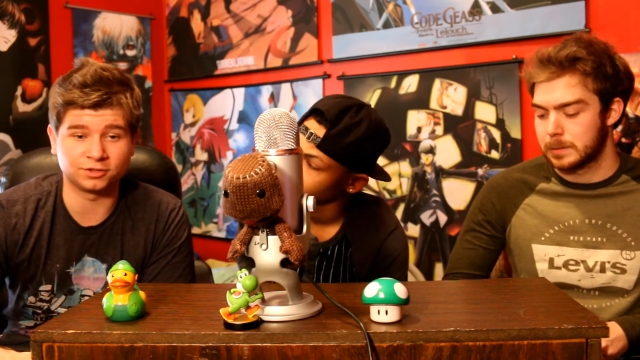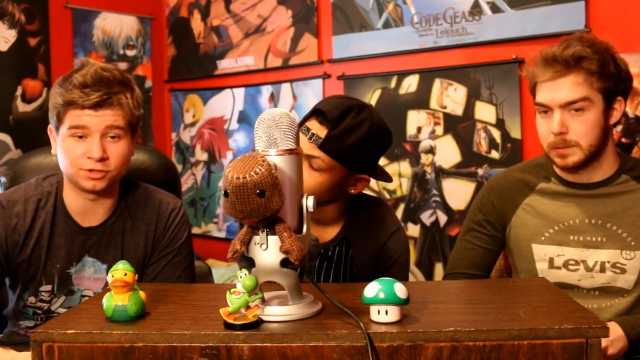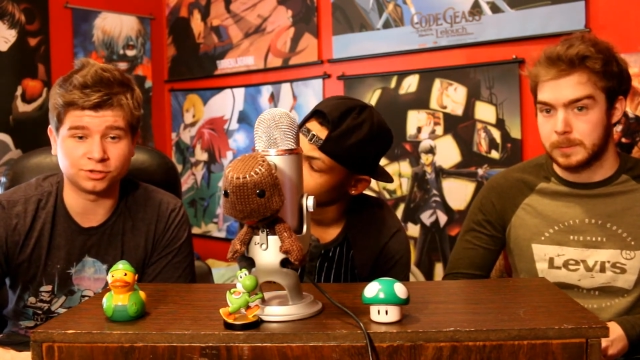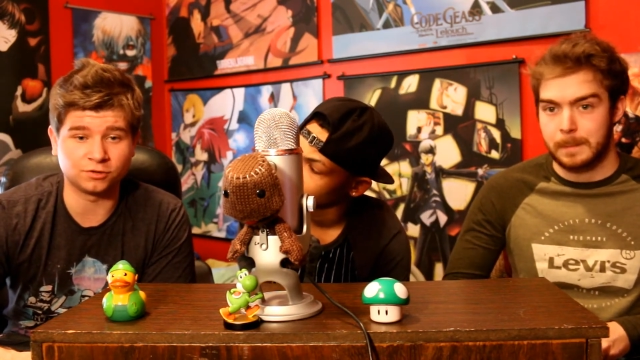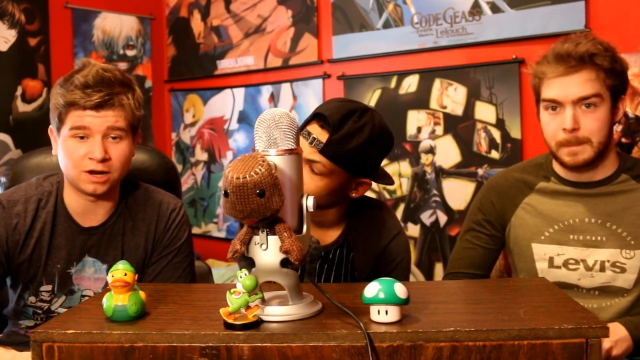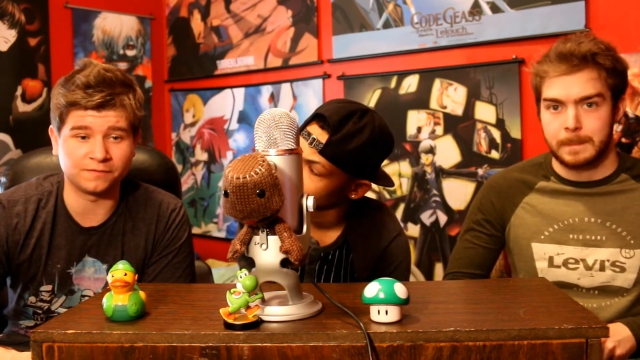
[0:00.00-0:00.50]

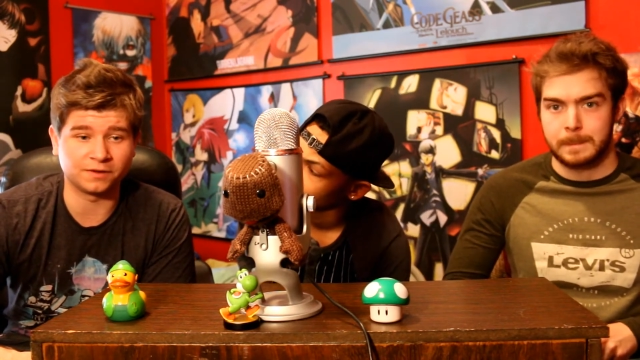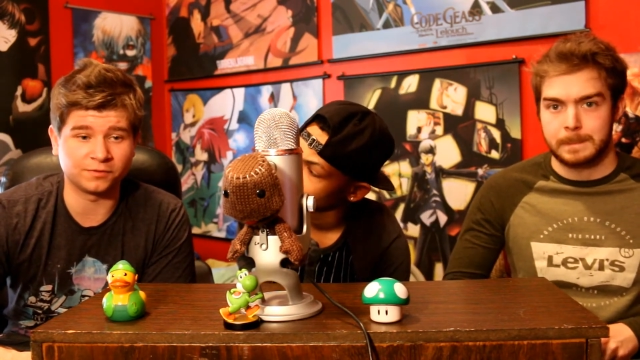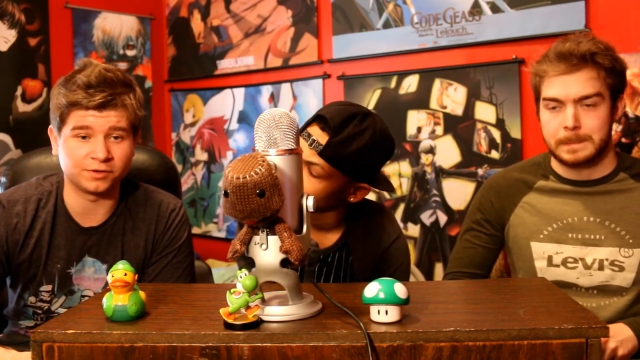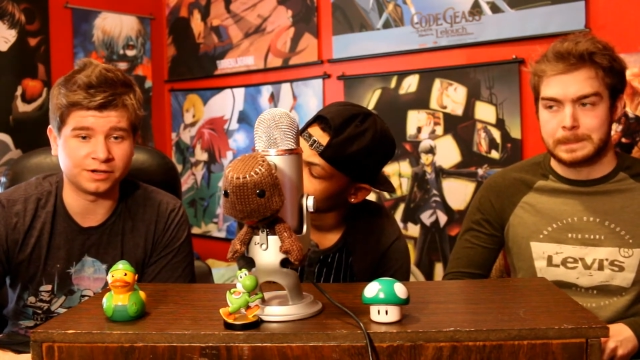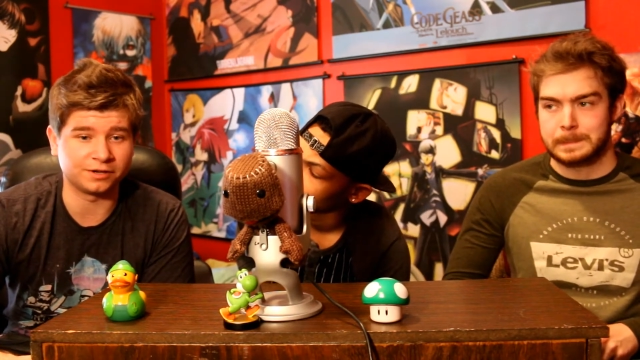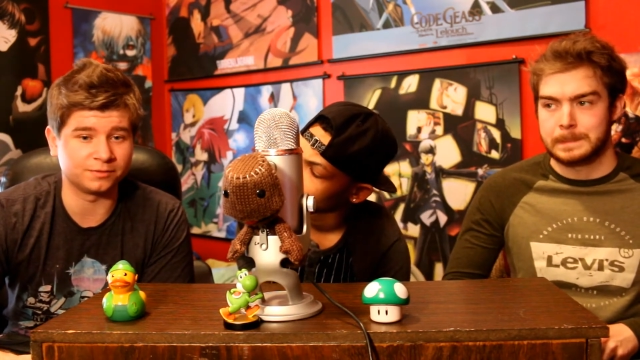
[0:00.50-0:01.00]
Speaker 1: is true. I've
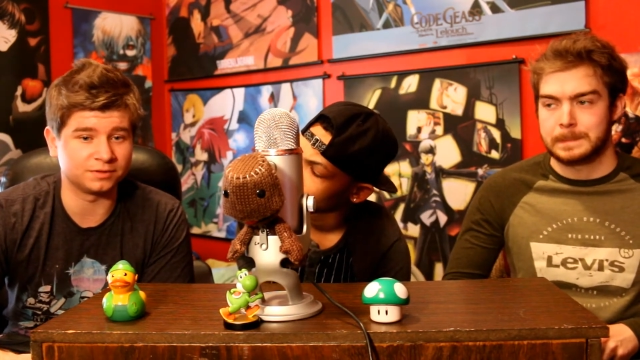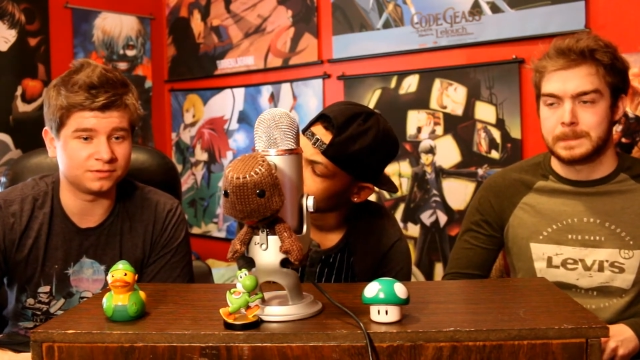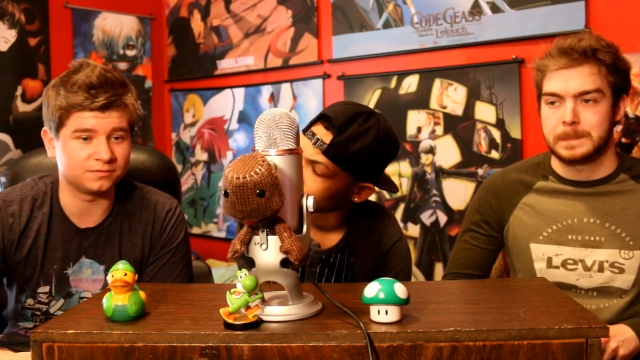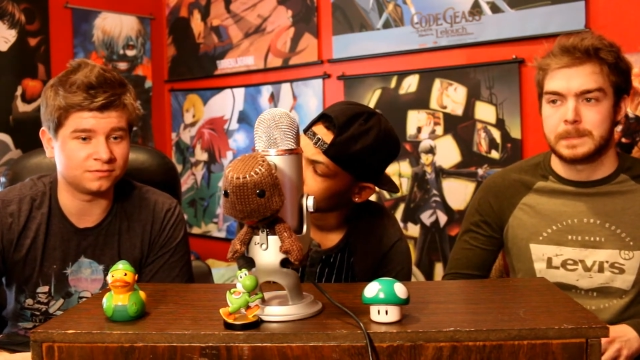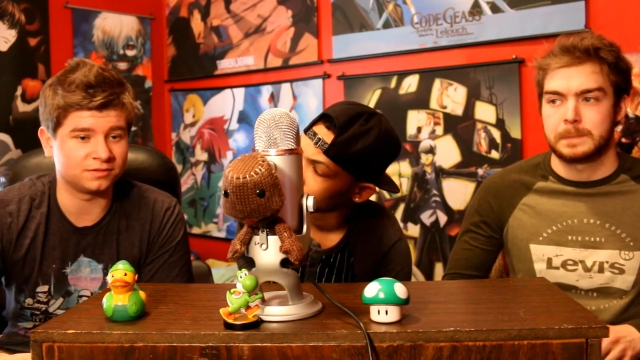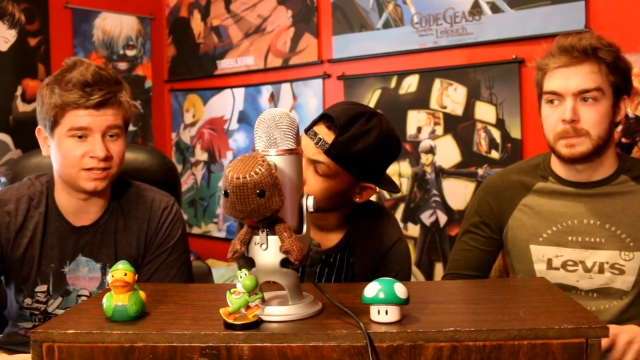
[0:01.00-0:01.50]
never heard
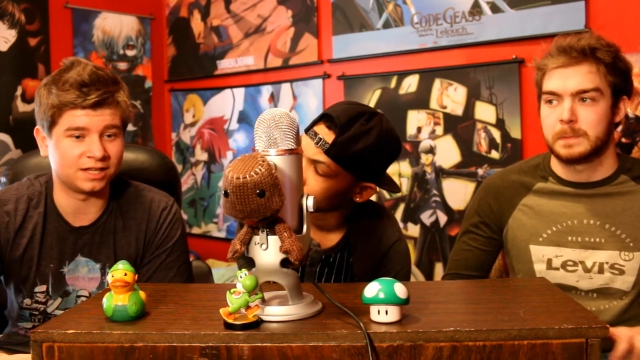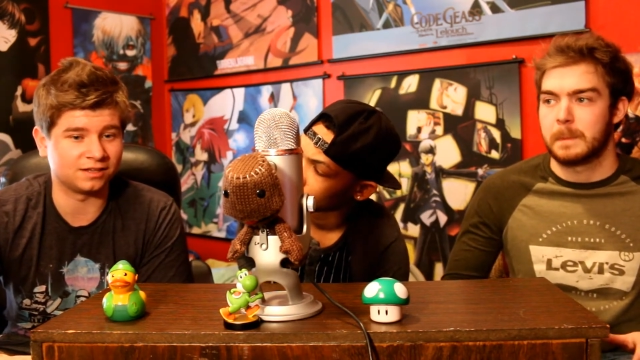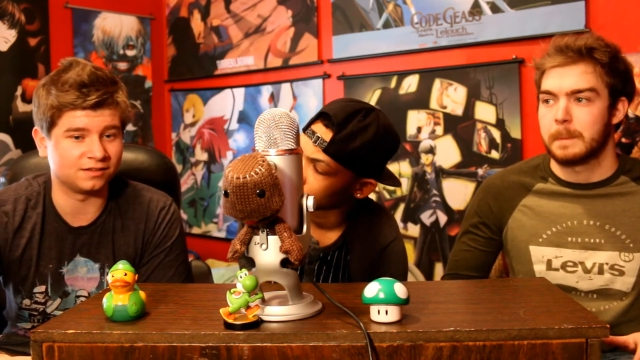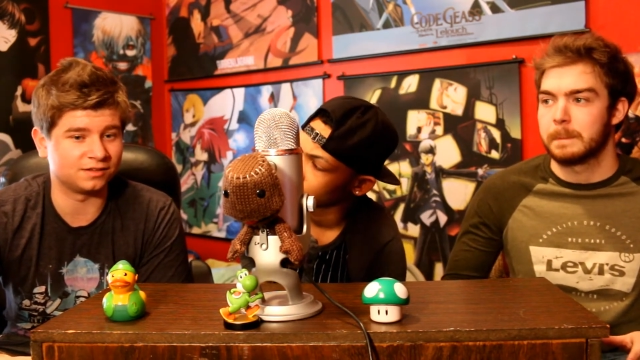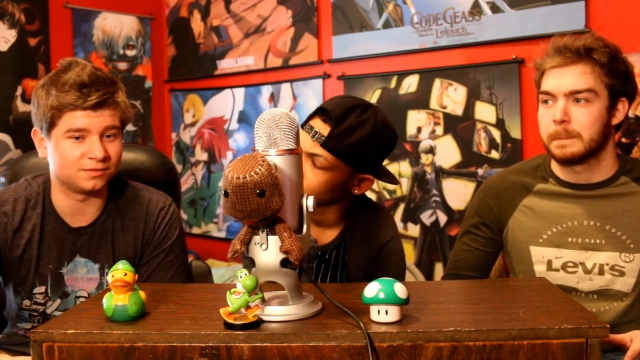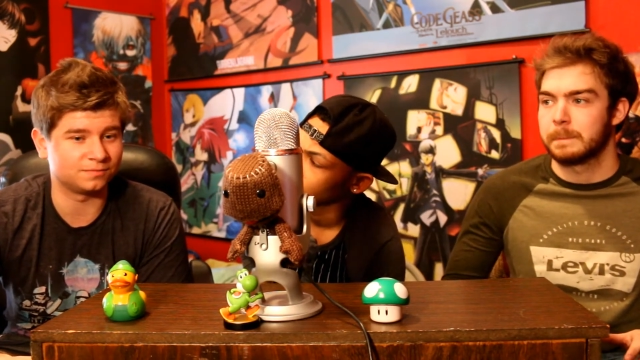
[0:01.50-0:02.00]
anyone
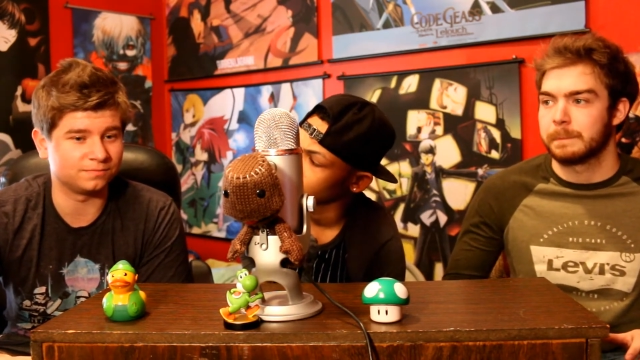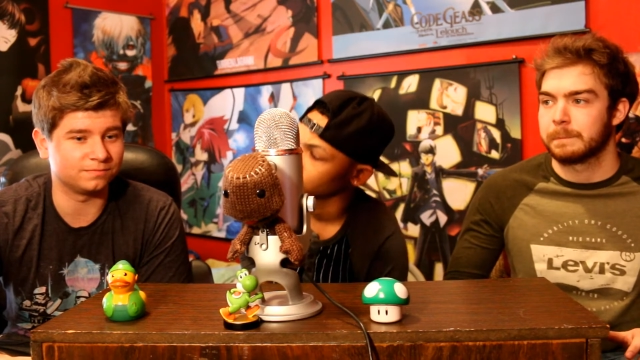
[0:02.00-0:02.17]
saying that this